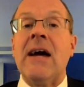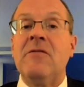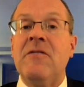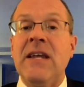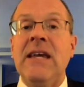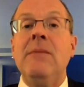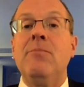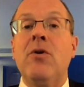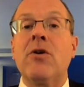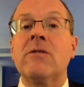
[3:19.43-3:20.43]
And very
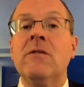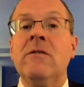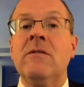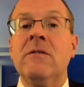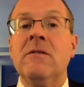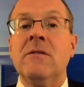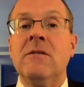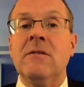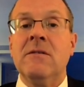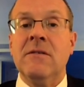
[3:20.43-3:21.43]
important,
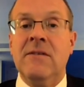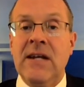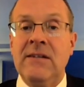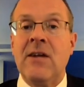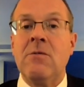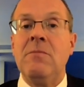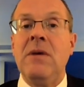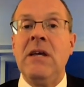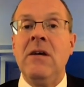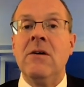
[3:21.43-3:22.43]
then there
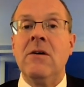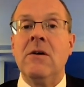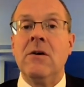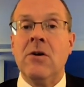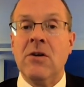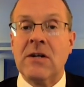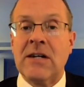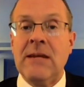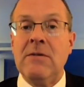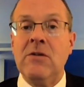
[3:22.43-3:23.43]
will be an
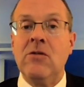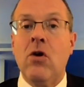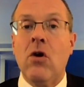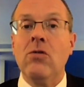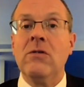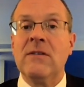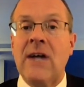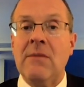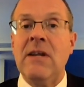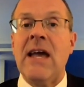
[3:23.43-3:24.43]
agreement on
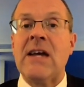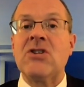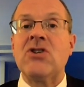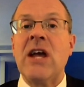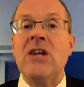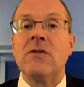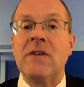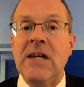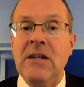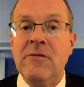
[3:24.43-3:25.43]
timely exchange
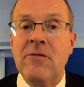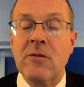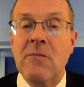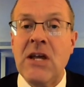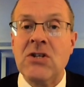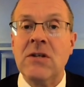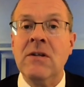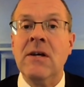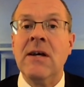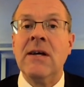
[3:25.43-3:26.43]
of
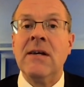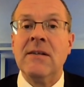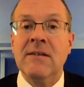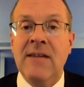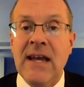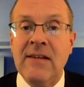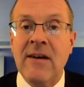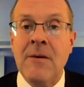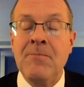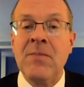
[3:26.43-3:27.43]
information,
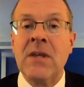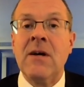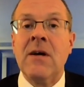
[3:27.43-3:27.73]
data,